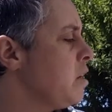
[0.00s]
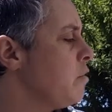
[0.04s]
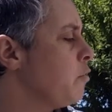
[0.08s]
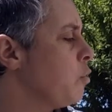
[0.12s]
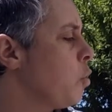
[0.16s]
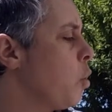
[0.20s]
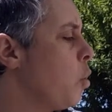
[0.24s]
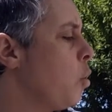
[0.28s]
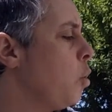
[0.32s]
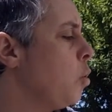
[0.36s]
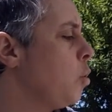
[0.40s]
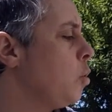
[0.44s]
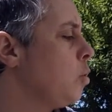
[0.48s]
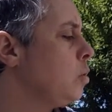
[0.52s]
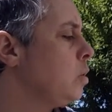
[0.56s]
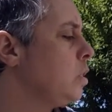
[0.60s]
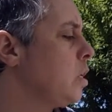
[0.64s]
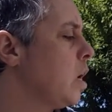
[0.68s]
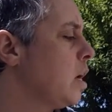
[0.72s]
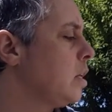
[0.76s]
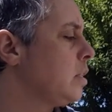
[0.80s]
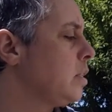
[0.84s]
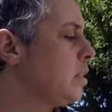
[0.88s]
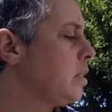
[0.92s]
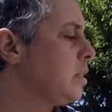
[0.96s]
of gold
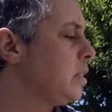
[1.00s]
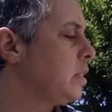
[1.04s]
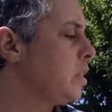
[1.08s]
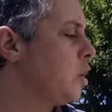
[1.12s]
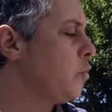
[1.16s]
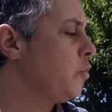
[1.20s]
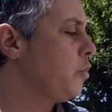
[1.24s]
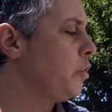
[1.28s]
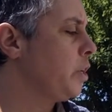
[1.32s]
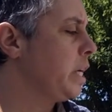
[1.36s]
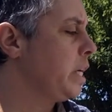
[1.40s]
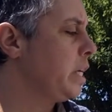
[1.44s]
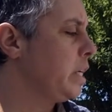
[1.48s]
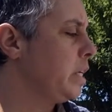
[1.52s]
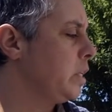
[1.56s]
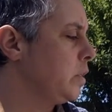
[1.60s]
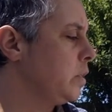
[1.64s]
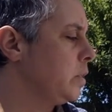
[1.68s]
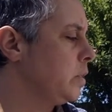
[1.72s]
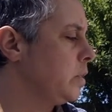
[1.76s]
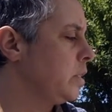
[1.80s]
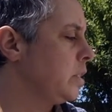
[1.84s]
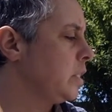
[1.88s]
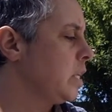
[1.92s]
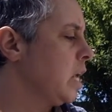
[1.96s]
on silver
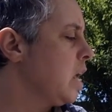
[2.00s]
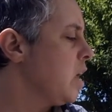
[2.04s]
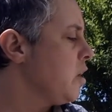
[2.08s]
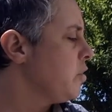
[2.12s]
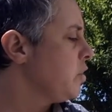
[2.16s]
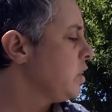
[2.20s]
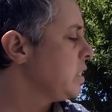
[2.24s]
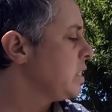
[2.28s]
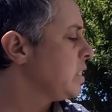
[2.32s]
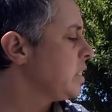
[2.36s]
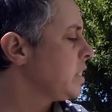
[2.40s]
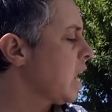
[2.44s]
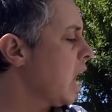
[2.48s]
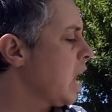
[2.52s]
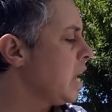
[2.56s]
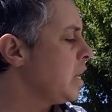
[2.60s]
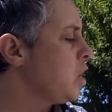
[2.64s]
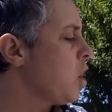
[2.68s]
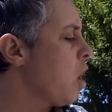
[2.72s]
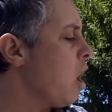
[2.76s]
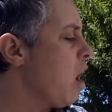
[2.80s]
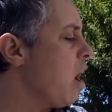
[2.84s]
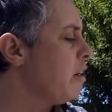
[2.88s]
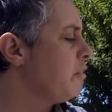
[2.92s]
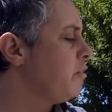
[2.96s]
hills, the
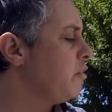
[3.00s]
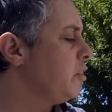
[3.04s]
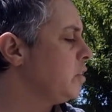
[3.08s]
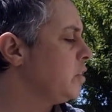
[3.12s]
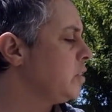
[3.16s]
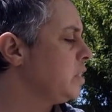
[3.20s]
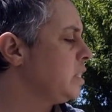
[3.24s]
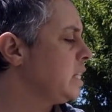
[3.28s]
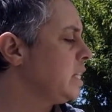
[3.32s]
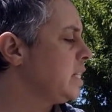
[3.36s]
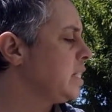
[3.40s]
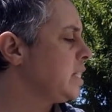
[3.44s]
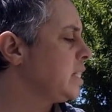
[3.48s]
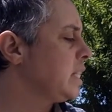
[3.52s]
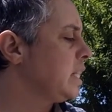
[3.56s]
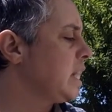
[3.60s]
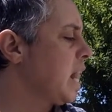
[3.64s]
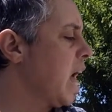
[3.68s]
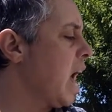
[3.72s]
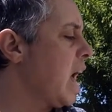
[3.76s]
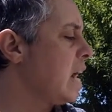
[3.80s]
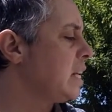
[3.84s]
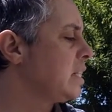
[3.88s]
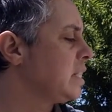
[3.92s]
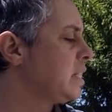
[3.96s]
sun offers its
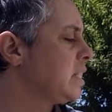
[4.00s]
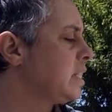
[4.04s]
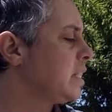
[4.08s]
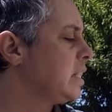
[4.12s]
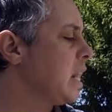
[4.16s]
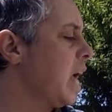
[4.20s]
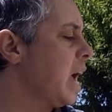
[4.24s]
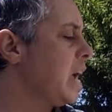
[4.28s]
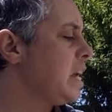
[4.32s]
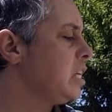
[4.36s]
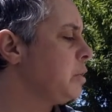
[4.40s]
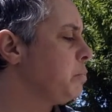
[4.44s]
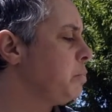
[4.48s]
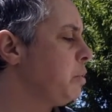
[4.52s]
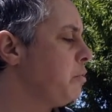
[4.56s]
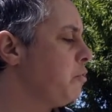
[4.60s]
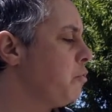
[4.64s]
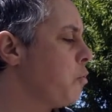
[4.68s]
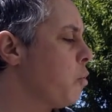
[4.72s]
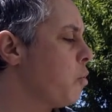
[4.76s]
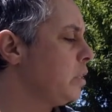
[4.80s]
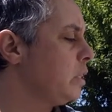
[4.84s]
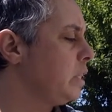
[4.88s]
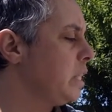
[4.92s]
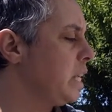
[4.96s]
last light
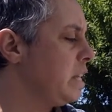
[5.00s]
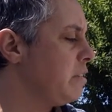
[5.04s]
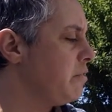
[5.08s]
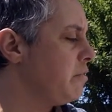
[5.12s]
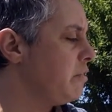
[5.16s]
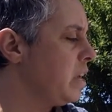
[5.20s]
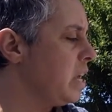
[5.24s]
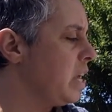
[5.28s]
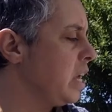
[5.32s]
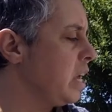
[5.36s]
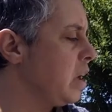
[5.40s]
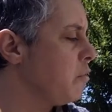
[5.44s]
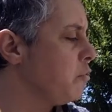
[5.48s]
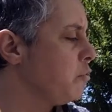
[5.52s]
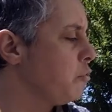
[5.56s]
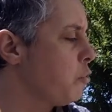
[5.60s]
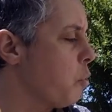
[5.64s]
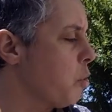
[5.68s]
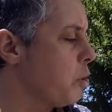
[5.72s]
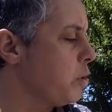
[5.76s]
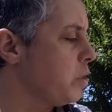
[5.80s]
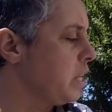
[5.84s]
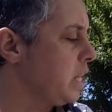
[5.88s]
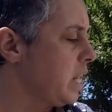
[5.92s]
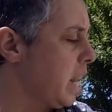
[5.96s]
before leaving
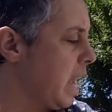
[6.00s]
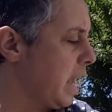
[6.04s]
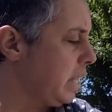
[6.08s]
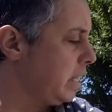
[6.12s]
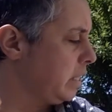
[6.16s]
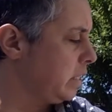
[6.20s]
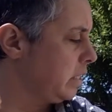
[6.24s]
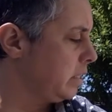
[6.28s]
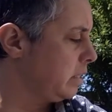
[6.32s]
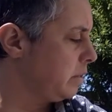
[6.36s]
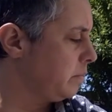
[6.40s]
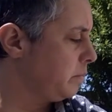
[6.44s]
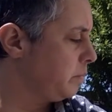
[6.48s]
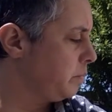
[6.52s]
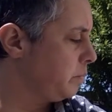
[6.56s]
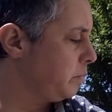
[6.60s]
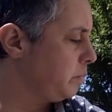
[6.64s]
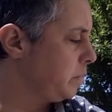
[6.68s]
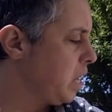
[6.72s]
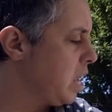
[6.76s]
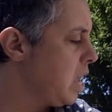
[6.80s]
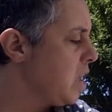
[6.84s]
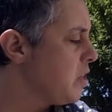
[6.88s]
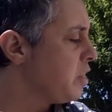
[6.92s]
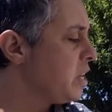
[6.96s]
for the night.
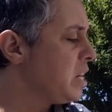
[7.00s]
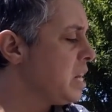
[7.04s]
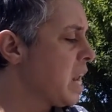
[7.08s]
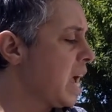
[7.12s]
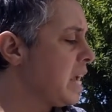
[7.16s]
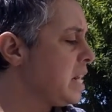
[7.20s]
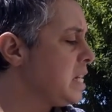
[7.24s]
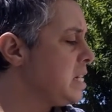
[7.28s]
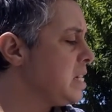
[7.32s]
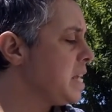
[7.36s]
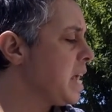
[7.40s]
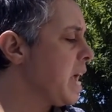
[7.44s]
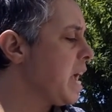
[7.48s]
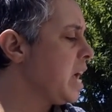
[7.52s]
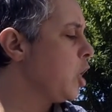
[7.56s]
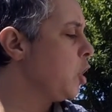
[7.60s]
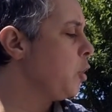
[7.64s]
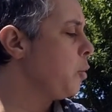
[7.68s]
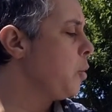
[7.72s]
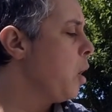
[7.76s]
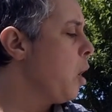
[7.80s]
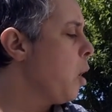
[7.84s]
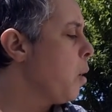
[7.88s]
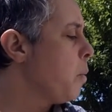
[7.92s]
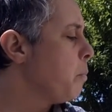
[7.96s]
The
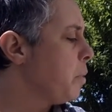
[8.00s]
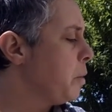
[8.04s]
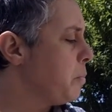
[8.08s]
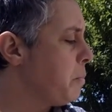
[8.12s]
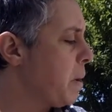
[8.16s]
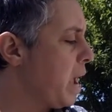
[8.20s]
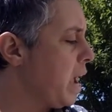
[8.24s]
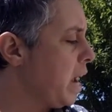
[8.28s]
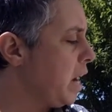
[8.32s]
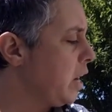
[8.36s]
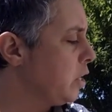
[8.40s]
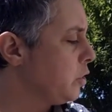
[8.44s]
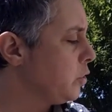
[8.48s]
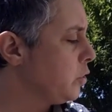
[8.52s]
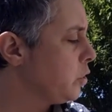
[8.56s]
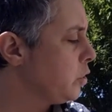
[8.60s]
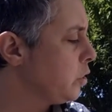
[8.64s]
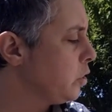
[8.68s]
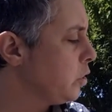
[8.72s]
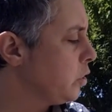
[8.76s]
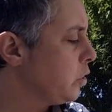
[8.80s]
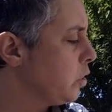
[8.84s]
nightingale prepares